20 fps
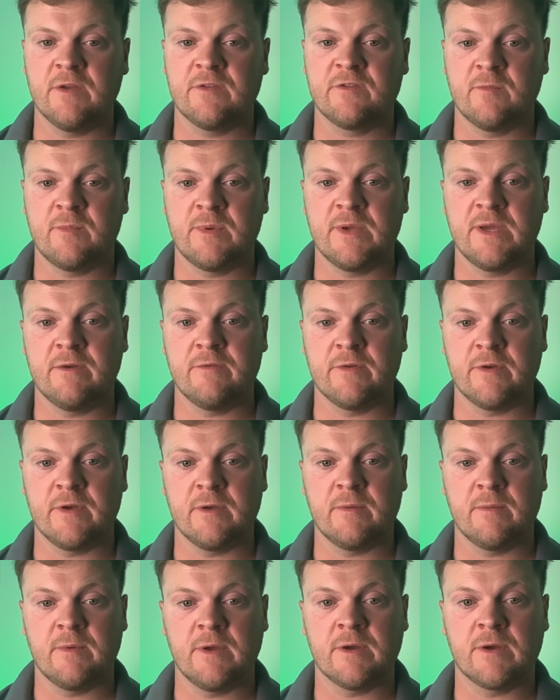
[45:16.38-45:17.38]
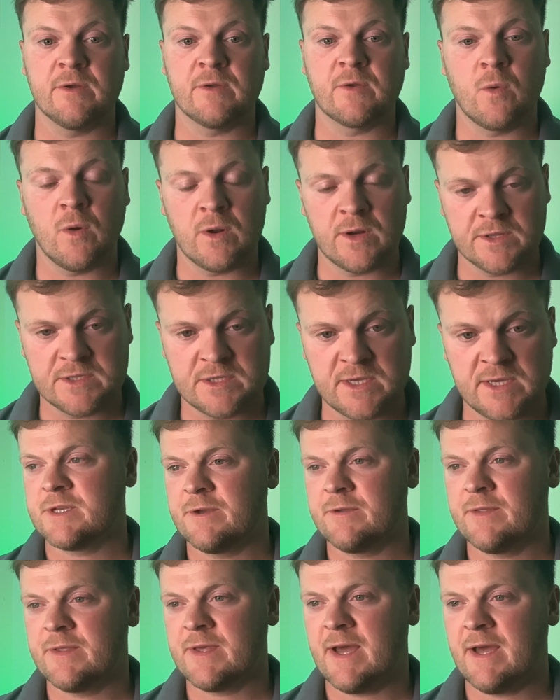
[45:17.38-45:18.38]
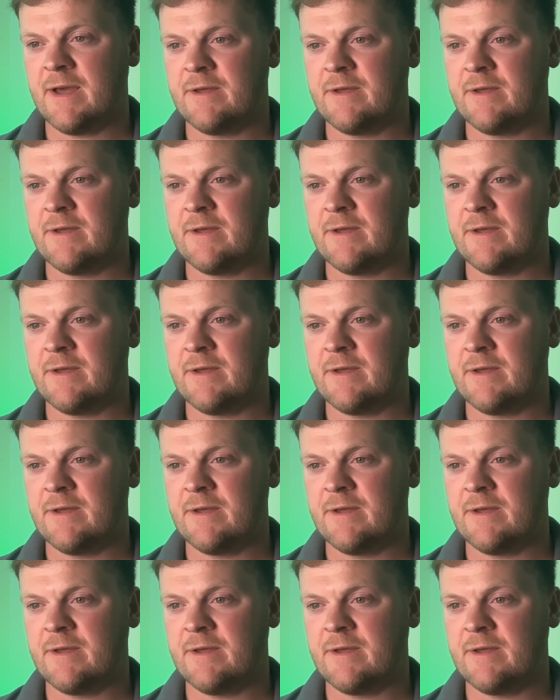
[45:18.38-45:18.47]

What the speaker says: to be of a good quality. That